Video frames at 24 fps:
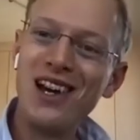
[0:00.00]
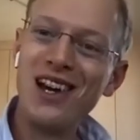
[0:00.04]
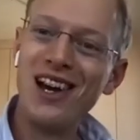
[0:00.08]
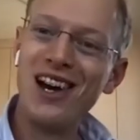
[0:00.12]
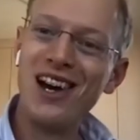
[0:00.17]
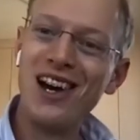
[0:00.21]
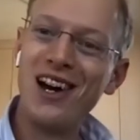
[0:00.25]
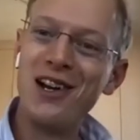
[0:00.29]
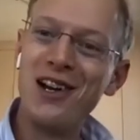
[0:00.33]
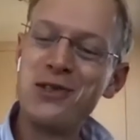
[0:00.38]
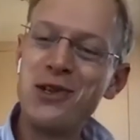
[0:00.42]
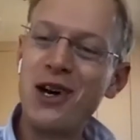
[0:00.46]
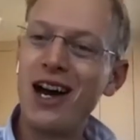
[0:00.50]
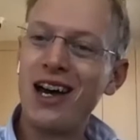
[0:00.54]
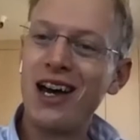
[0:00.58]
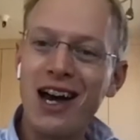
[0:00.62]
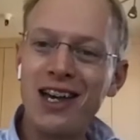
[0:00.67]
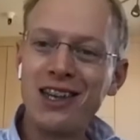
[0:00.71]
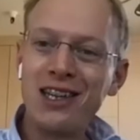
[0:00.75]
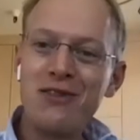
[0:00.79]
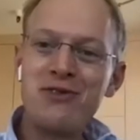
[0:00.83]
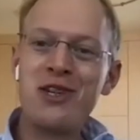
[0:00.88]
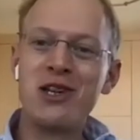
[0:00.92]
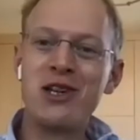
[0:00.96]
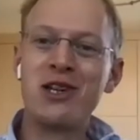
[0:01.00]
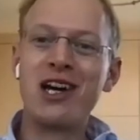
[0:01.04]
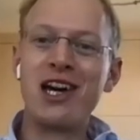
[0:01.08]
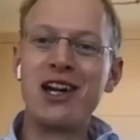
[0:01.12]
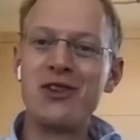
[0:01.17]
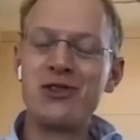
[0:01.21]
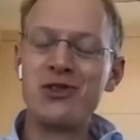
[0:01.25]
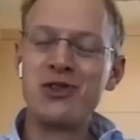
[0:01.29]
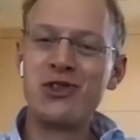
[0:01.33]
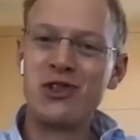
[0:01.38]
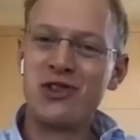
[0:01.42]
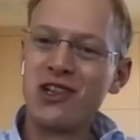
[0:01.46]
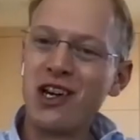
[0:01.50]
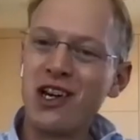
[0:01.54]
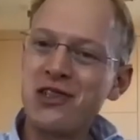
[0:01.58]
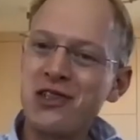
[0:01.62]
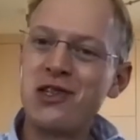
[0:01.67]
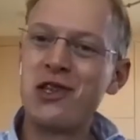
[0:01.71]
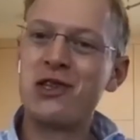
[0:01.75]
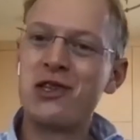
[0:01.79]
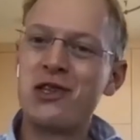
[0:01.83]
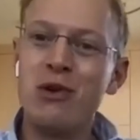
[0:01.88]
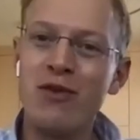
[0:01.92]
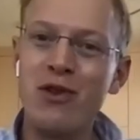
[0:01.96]
And so I'd love to kind of just discuss the
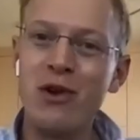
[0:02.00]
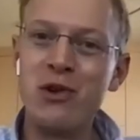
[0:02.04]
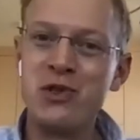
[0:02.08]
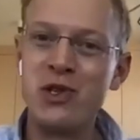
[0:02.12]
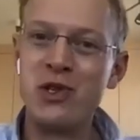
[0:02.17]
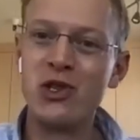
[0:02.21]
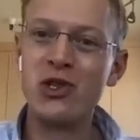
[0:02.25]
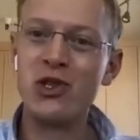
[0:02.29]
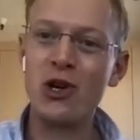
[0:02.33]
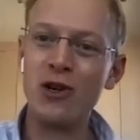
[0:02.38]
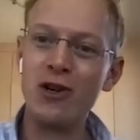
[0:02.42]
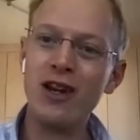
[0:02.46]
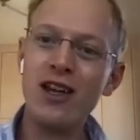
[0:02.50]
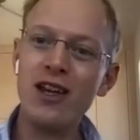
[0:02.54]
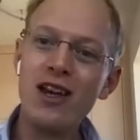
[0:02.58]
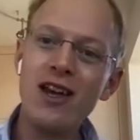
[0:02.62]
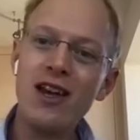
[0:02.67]
two of those in turn.